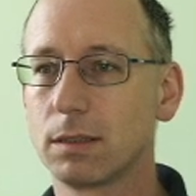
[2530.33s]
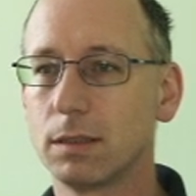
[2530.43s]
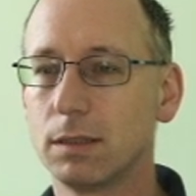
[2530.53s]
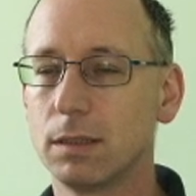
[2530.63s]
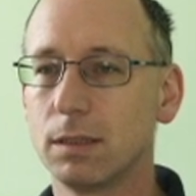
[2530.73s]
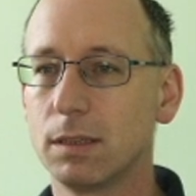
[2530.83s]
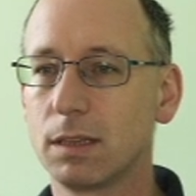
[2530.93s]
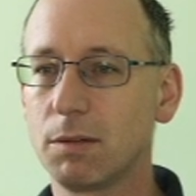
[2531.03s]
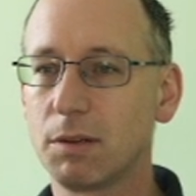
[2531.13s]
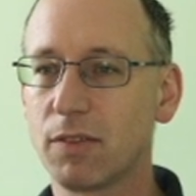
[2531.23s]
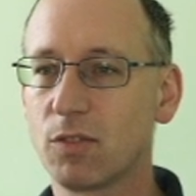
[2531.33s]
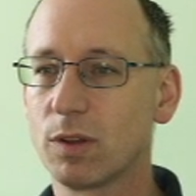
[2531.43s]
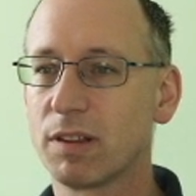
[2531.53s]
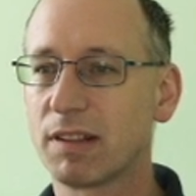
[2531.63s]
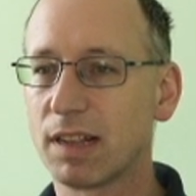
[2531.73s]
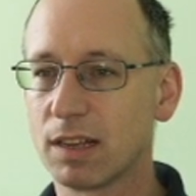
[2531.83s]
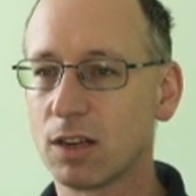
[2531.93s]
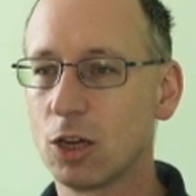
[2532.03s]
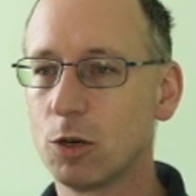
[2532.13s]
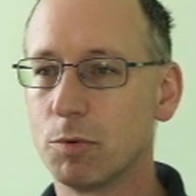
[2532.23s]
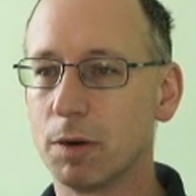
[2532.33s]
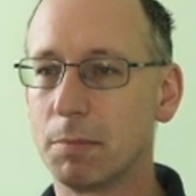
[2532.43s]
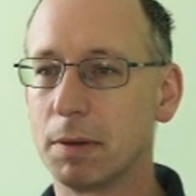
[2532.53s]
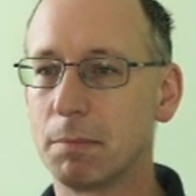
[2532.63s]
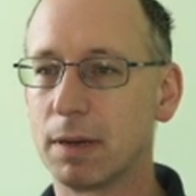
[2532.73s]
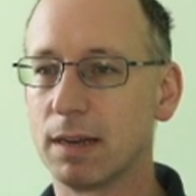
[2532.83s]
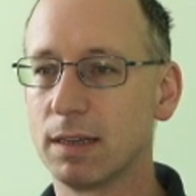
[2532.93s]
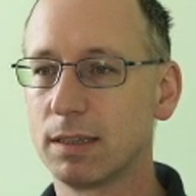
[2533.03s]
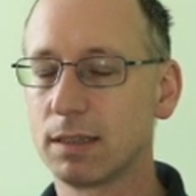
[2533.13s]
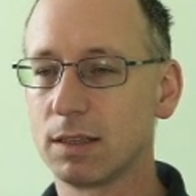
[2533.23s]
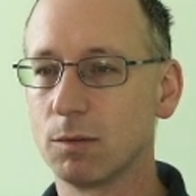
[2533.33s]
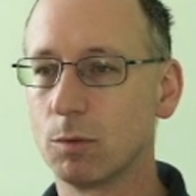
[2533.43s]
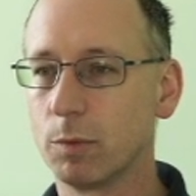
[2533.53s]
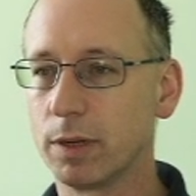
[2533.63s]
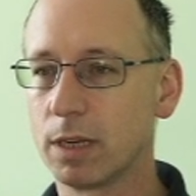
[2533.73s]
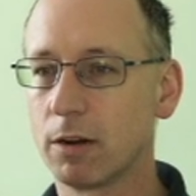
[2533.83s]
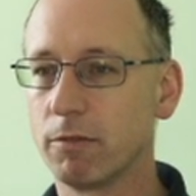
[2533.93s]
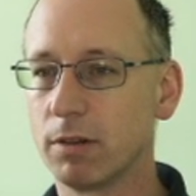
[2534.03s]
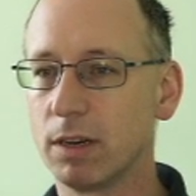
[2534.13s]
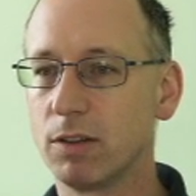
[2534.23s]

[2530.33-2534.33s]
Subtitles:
I think we have to understand Cobra a bit better than what we currently